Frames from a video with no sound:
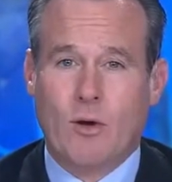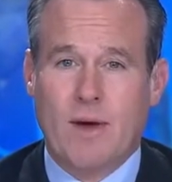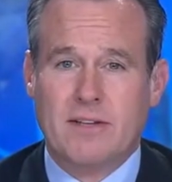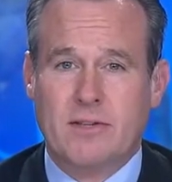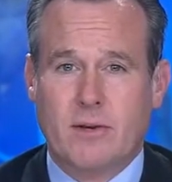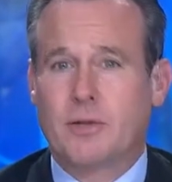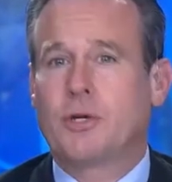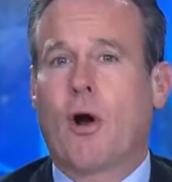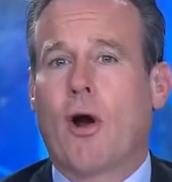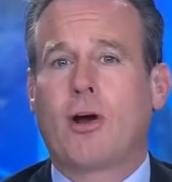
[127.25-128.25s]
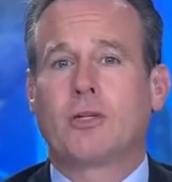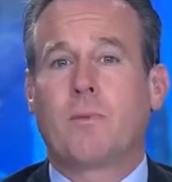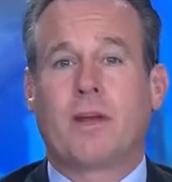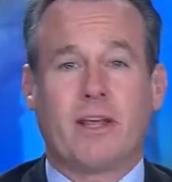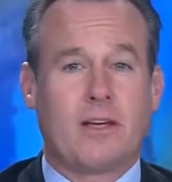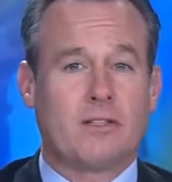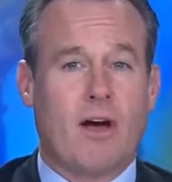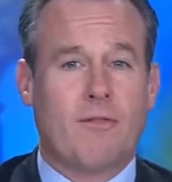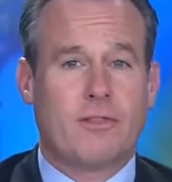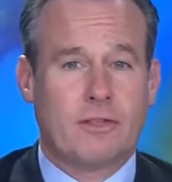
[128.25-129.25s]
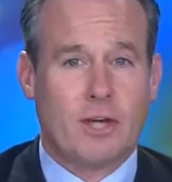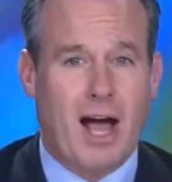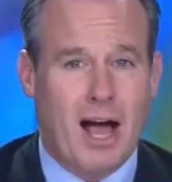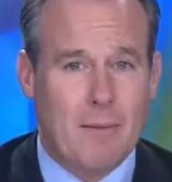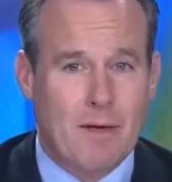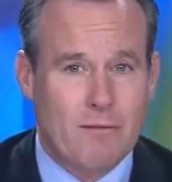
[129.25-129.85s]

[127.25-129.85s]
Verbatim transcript: arrested or charged, but he is off the job.